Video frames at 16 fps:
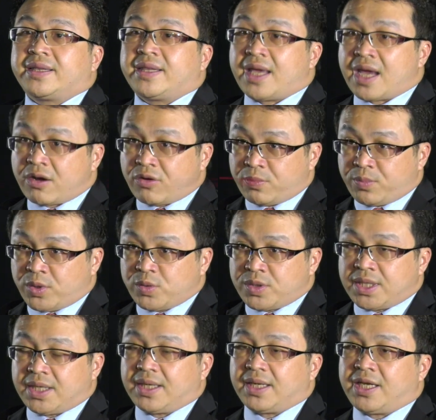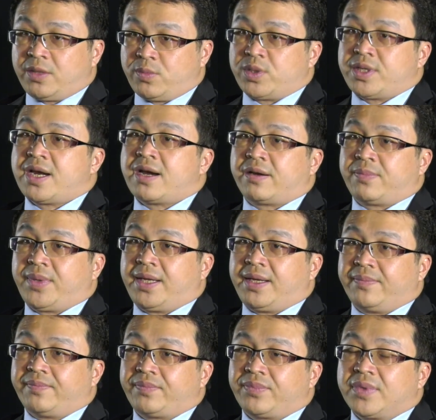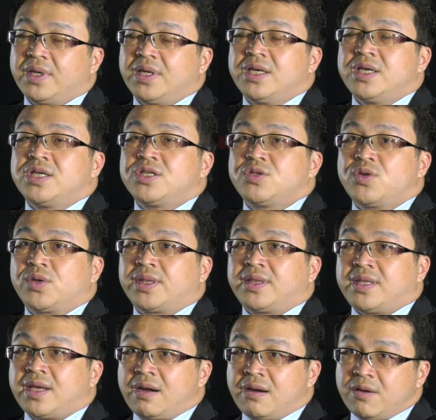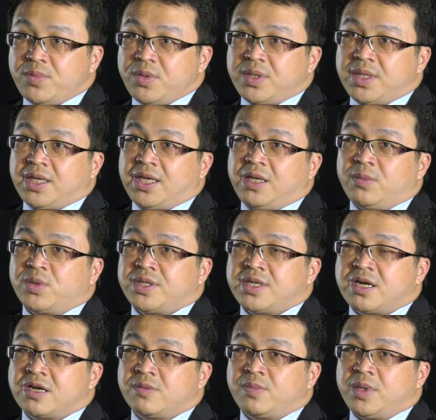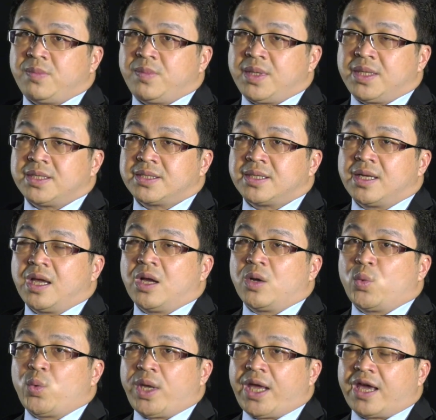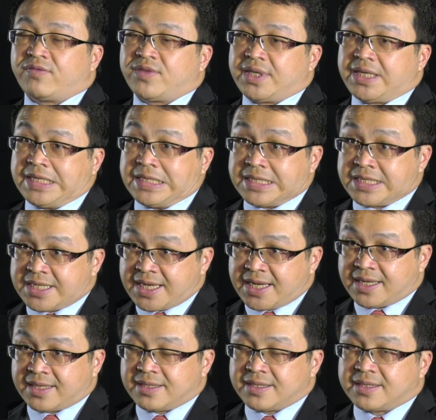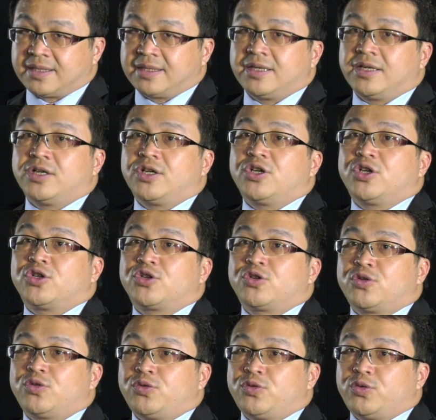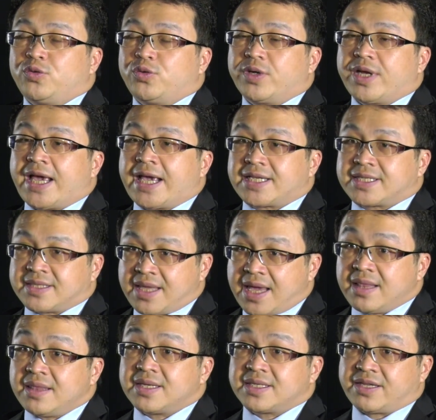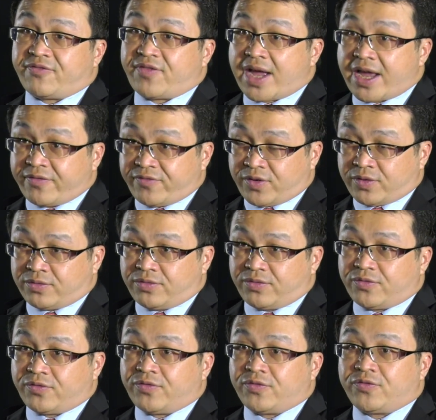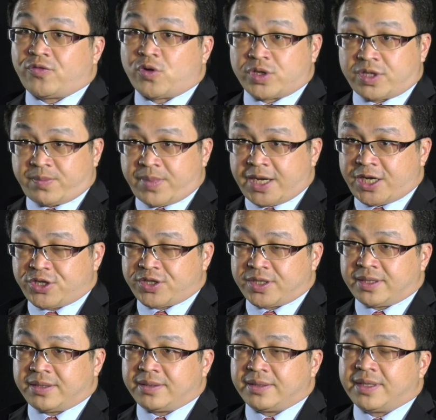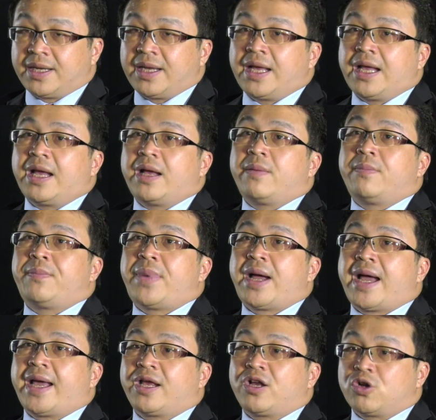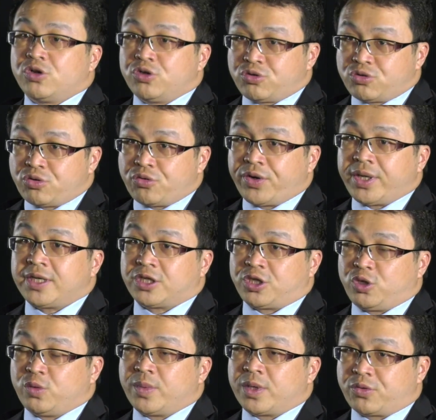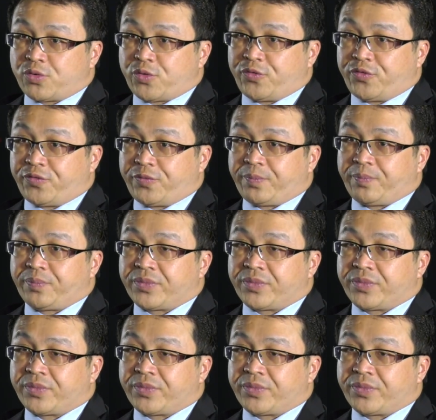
therapeutic chemotherapy. So therapeutic chemotherapy means we have the intent to extend the survival for the patient by controlling the tumor growth,